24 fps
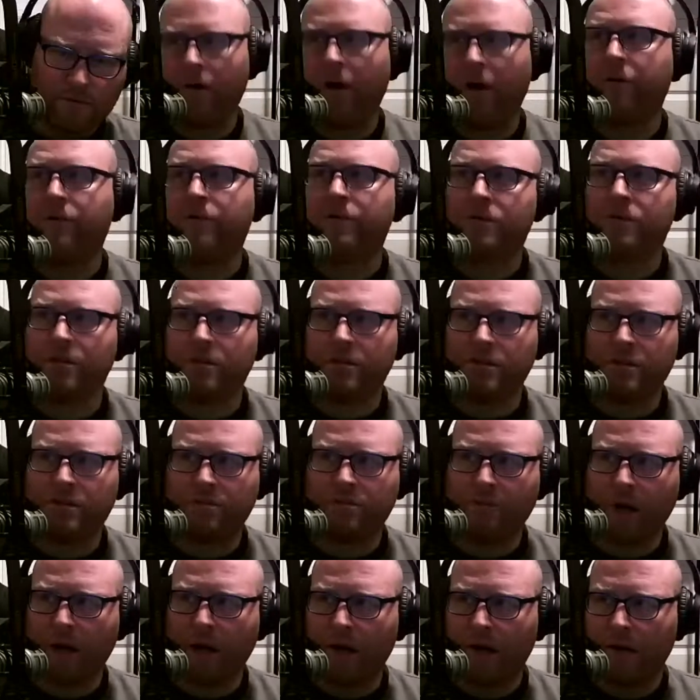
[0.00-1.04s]
offices.
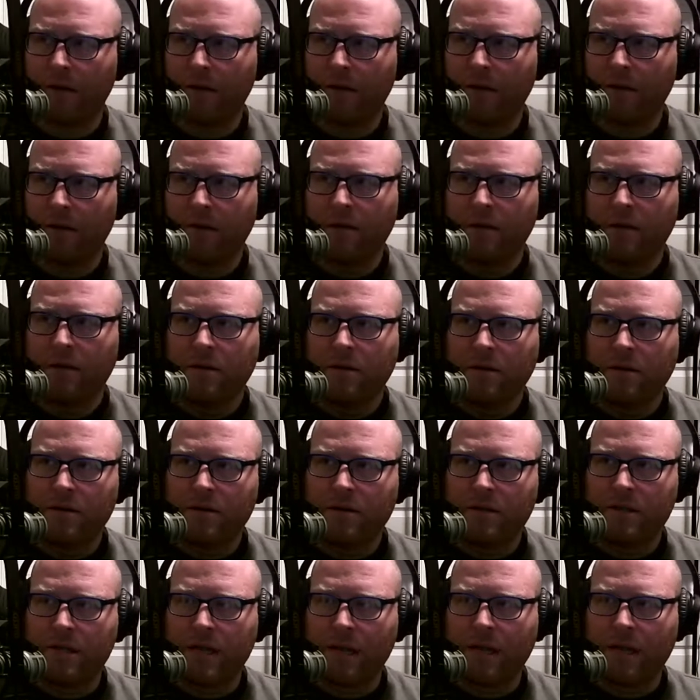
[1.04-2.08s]
My
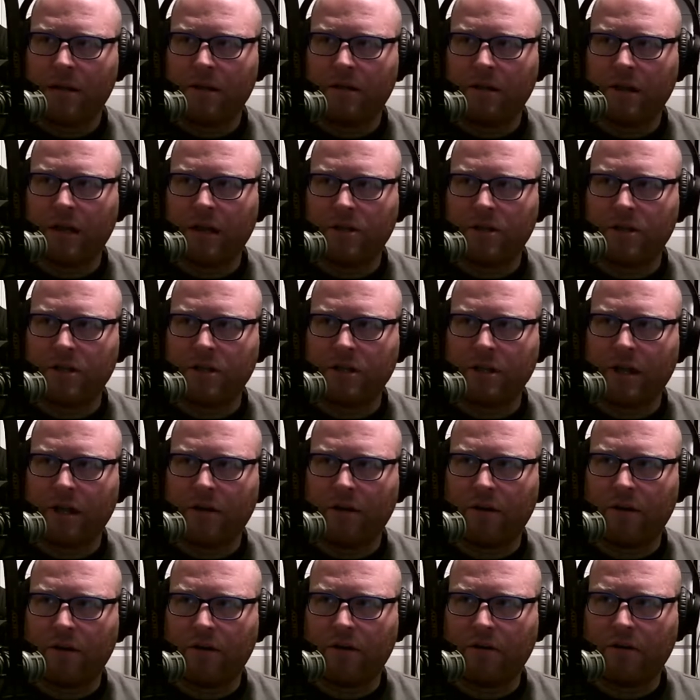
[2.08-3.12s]
state
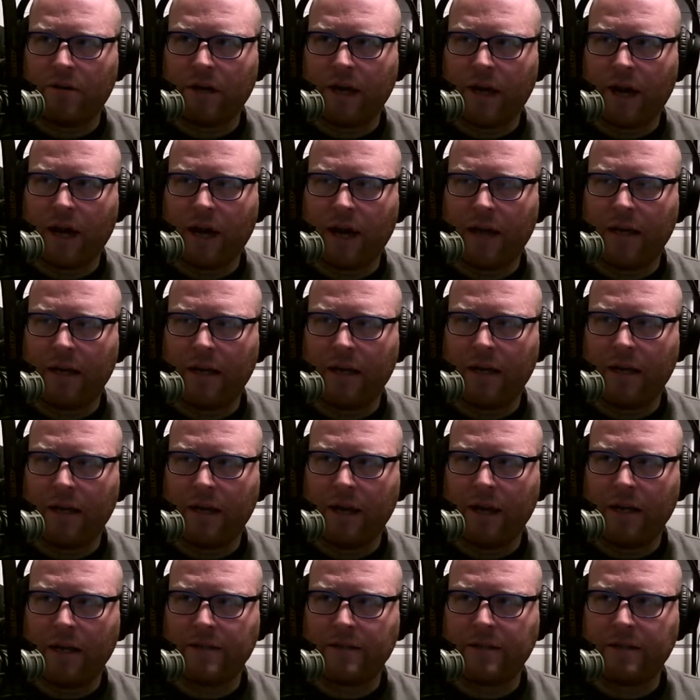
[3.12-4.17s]
legislator guy, he
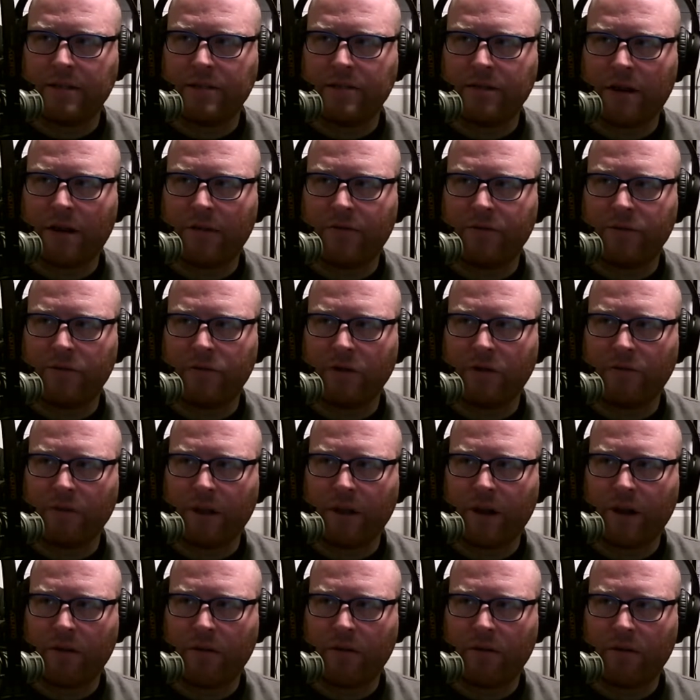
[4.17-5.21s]
has his office over
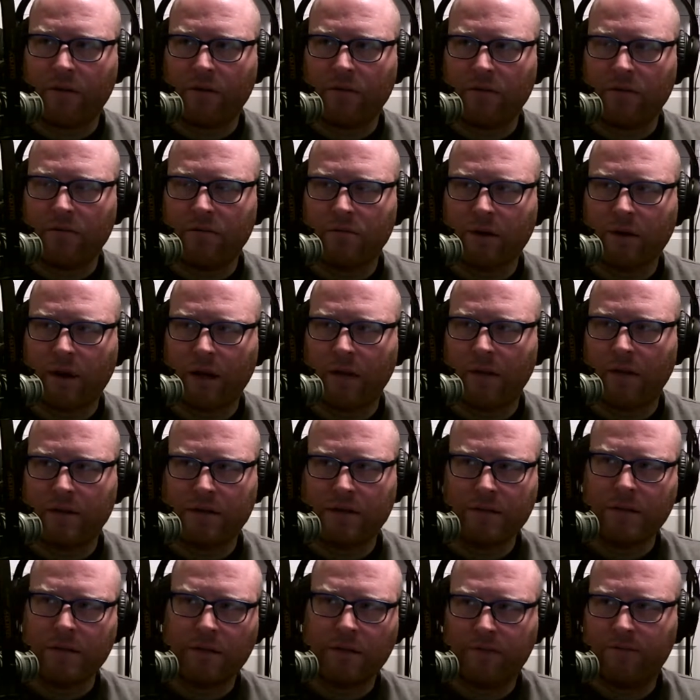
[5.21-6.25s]
there, right? Because
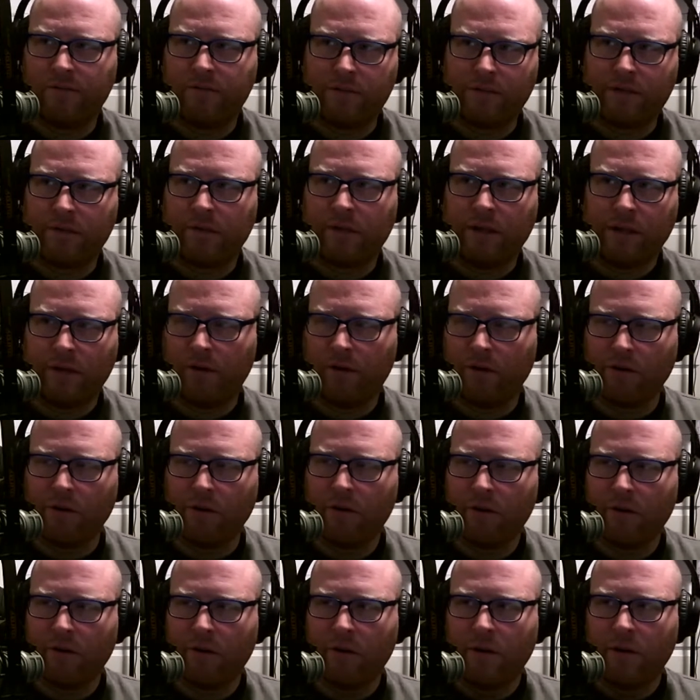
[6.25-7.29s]
he lives here.
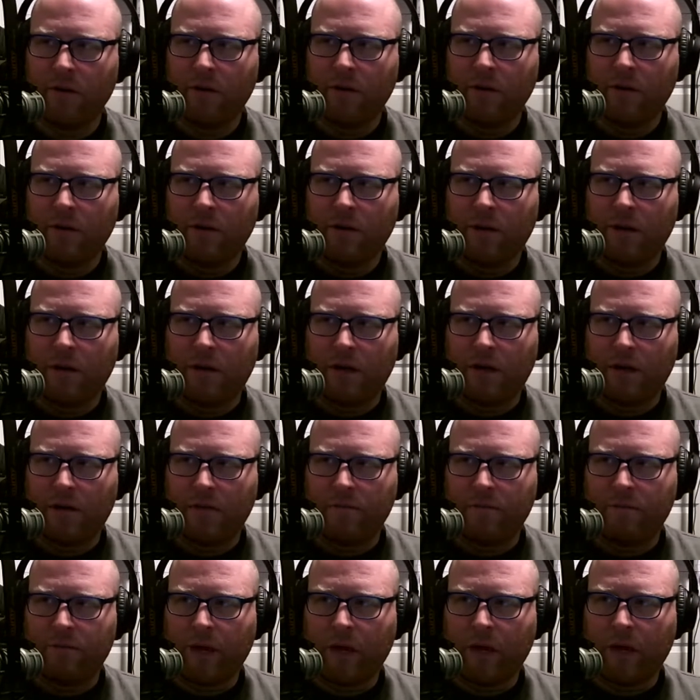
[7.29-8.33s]

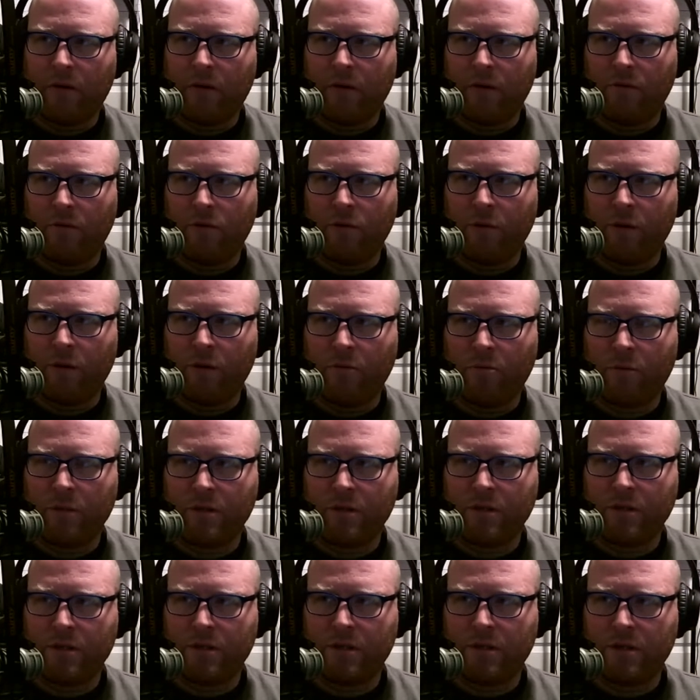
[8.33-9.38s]
I know a few other
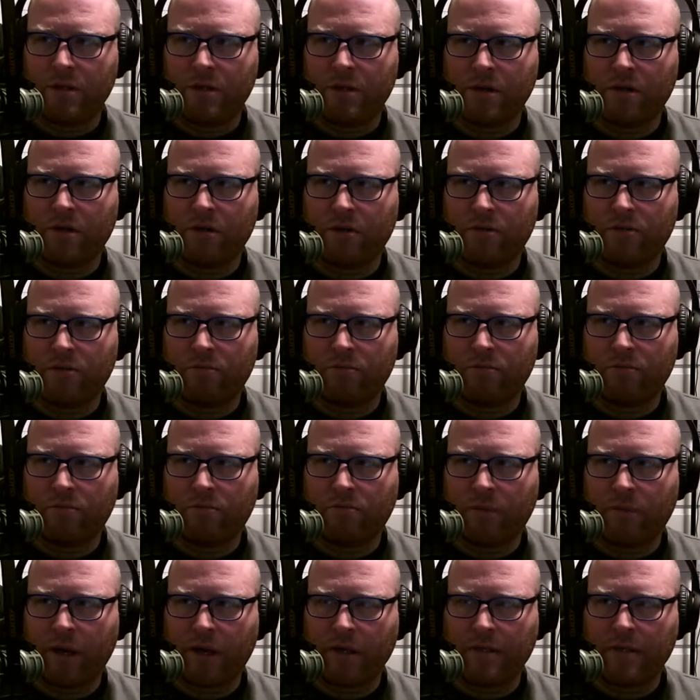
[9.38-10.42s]
businesses that are
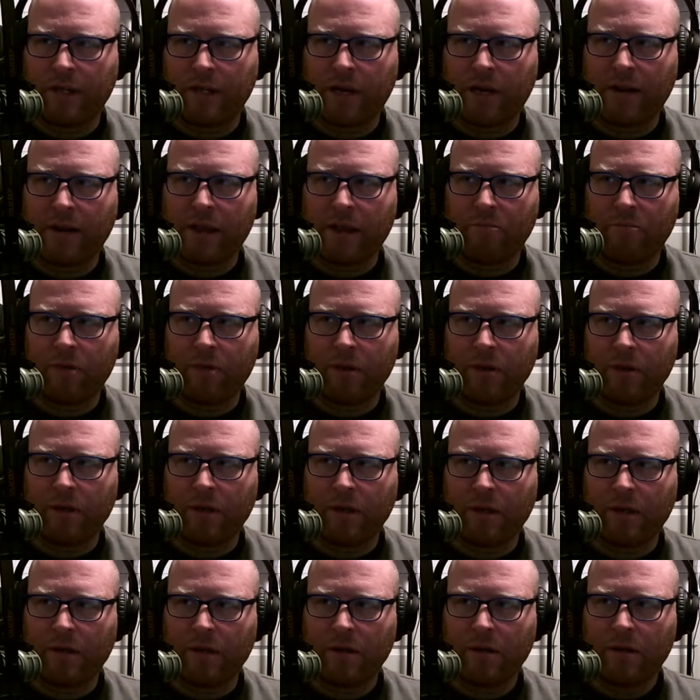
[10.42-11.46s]
based out of
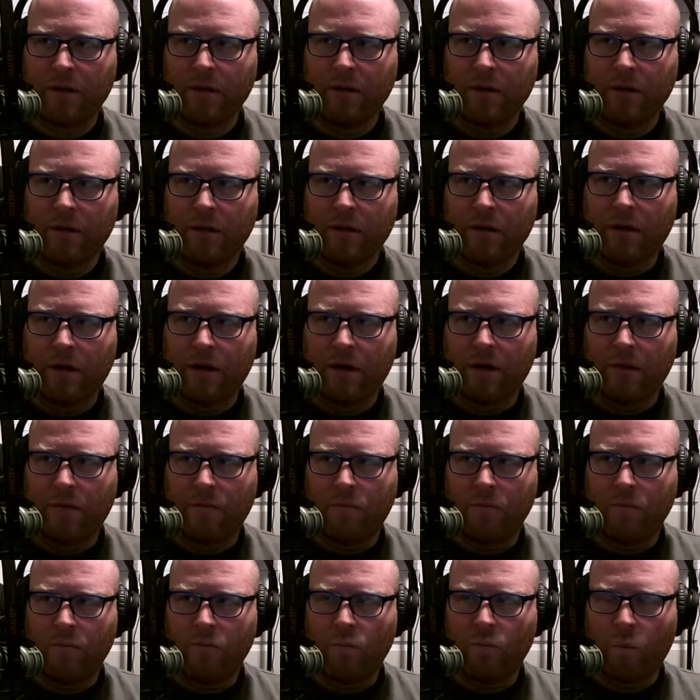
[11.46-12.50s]
building.
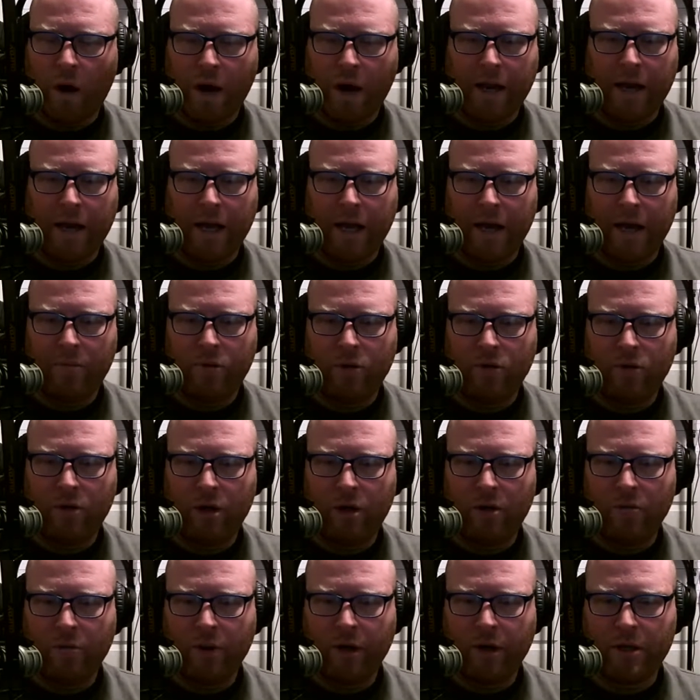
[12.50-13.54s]
YNAB, you
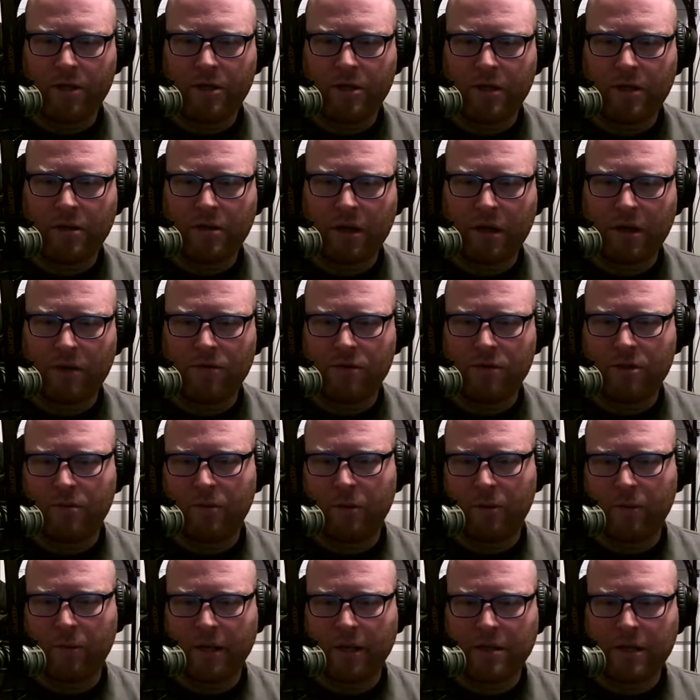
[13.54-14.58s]
need a budget. They used to be
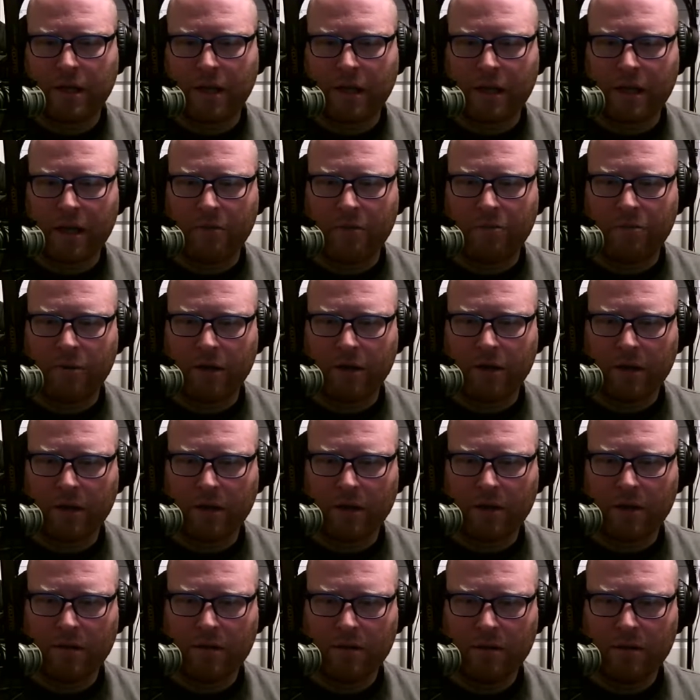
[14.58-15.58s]
based out of that building,